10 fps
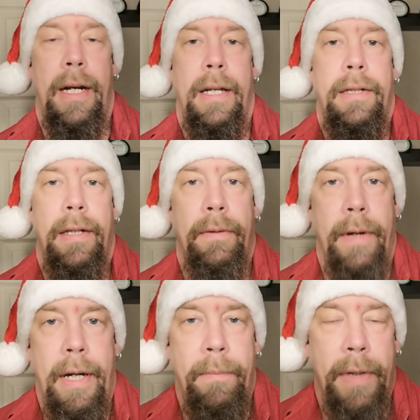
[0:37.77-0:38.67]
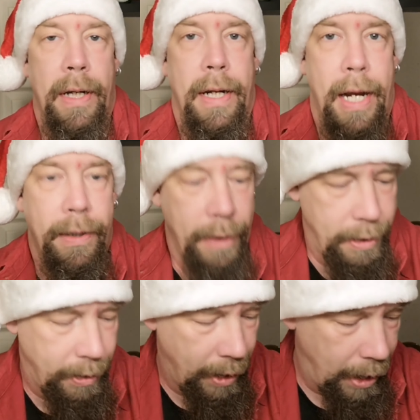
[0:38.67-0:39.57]
Instagram
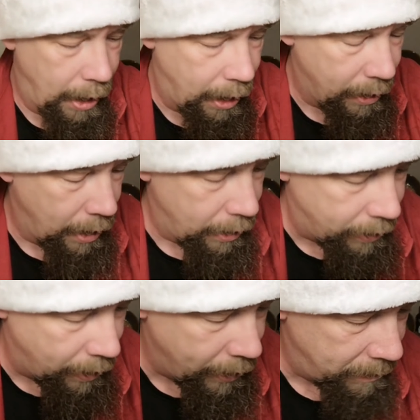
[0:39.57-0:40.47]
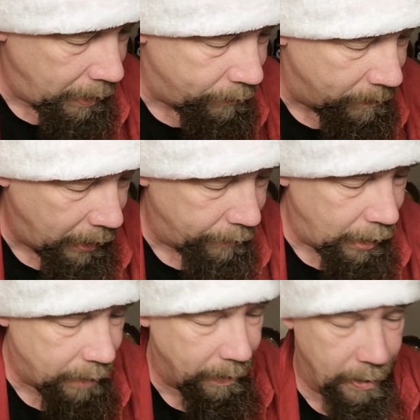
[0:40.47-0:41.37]
address, and contact me, we'll make
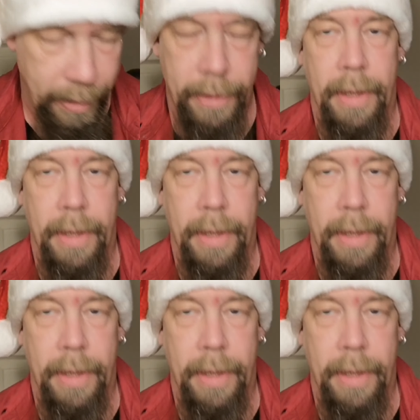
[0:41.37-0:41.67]
arrangements.